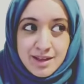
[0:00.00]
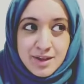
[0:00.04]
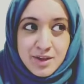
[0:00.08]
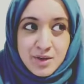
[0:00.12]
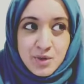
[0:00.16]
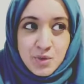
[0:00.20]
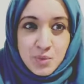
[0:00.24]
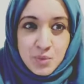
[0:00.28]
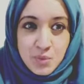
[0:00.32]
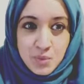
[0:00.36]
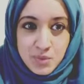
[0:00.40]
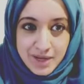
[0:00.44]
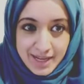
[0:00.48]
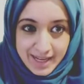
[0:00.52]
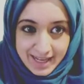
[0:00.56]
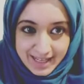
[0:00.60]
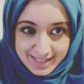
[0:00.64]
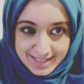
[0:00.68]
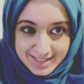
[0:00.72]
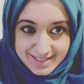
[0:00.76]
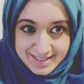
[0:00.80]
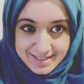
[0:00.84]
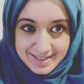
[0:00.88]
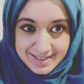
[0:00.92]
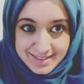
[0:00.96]

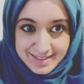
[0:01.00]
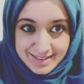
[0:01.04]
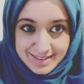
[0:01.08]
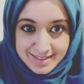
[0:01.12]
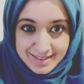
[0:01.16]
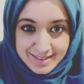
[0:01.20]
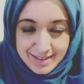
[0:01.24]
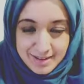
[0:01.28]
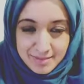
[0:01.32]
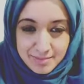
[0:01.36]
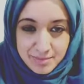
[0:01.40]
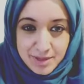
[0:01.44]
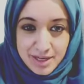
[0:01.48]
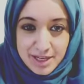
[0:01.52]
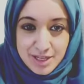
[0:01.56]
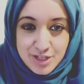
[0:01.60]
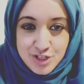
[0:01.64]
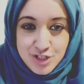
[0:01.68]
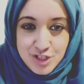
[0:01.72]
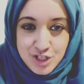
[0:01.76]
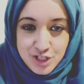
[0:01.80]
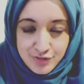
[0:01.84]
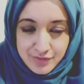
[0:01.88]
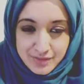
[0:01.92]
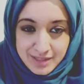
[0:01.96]
wait. But
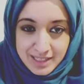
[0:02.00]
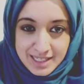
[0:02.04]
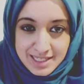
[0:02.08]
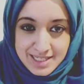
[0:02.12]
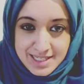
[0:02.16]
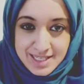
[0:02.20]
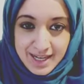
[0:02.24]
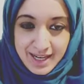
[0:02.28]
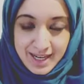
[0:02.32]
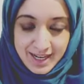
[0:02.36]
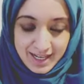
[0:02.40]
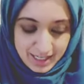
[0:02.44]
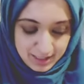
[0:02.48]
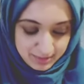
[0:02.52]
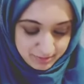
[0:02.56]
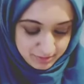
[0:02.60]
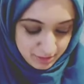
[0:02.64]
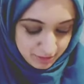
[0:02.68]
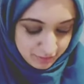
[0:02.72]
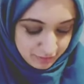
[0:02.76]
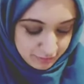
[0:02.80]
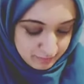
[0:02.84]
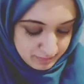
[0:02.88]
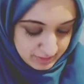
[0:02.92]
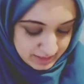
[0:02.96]
during that time
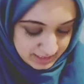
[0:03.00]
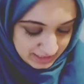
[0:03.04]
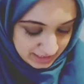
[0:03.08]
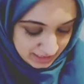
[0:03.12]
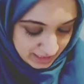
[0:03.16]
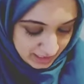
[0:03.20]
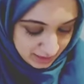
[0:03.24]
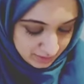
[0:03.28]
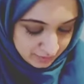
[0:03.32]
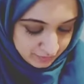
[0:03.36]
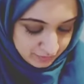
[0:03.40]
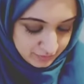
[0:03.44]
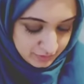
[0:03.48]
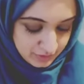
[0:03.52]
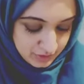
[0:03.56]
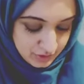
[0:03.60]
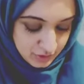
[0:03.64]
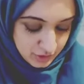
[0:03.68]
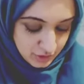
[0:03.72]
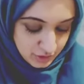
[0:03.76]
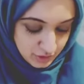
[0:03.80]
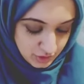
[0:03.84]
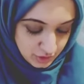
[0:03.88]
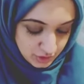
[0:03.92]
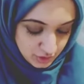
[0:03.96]
of belief,
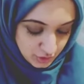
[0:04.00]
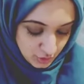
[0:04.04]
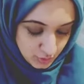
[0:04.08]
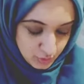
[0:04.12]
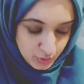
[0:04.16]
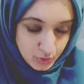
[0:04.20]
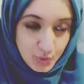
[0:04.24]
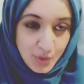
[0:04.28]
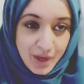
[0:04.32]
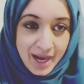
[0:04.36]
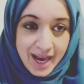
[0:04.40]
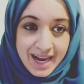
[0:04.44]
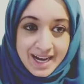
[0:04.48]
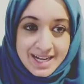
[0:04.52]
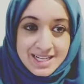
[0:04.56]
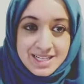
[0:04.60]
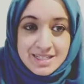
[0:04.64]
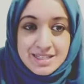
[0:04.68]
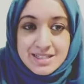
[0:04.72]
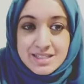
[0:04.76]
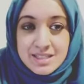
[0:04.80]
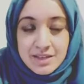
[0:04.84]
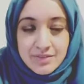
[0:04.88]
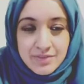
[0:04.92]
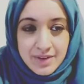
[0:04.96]
you know, you're acting
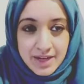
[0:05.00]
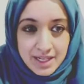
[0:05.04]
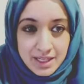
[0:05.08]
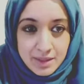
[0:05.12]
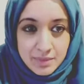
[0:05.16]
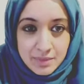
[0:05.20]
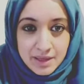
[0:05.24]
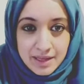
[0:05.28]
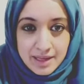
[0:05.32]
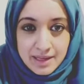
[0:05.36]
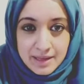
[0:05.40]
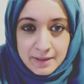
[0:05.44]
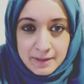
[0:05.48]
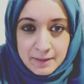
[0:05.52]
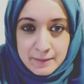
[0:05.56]
as if anyway.